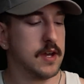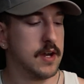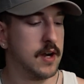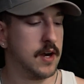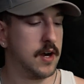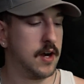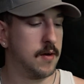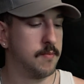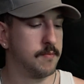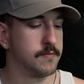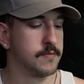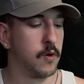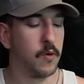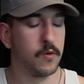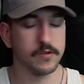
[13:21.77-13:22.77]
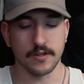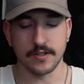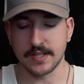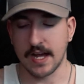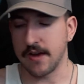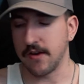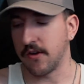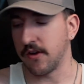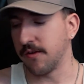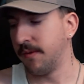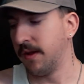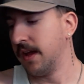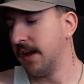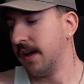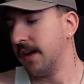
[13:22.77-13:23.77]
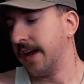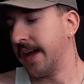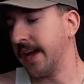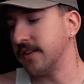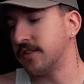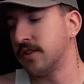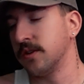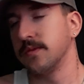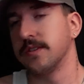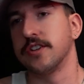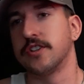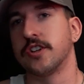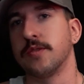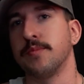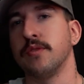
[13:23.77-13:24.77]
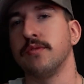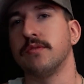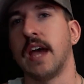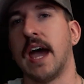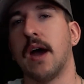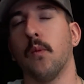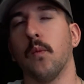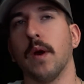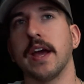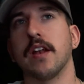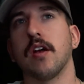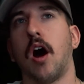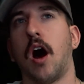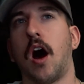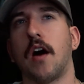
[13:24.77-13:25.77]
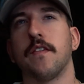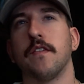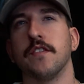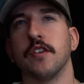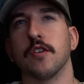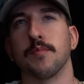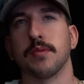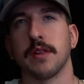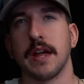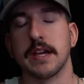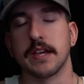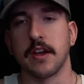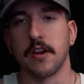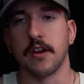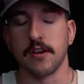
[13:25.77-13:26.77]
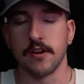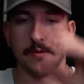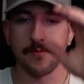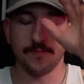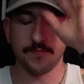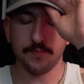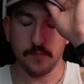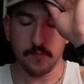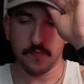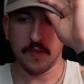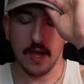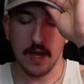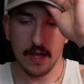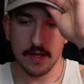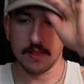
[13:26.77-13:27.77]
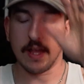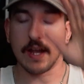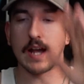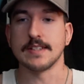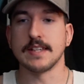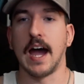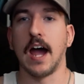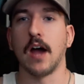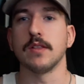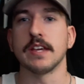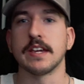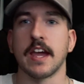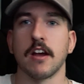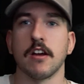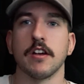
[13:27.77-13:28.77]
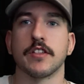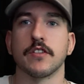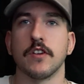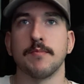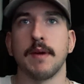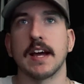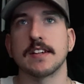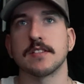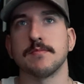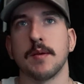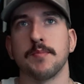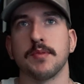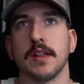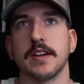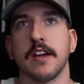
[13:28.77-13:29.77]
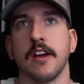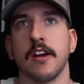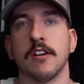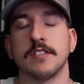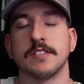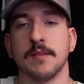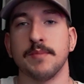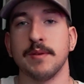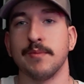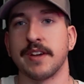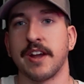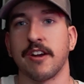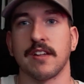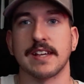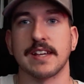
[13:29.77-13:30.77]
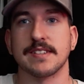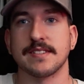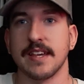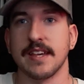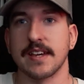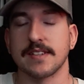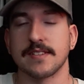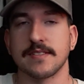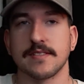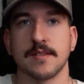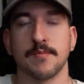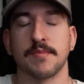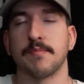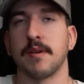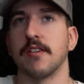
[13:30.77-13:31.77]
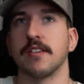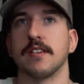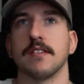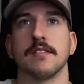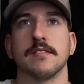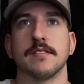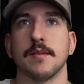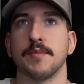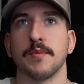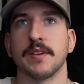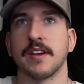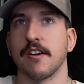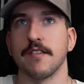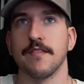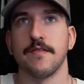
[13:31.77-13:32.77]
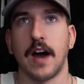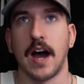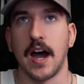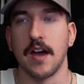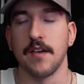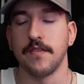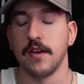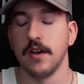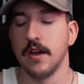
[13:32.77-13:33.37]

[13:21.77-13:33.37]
hold your sidearm, and two, distribute that weight off of your plate carrier. Like I said, I only carry 3 mags on my plate carrier. Some people carry like 6. Some people carry 5.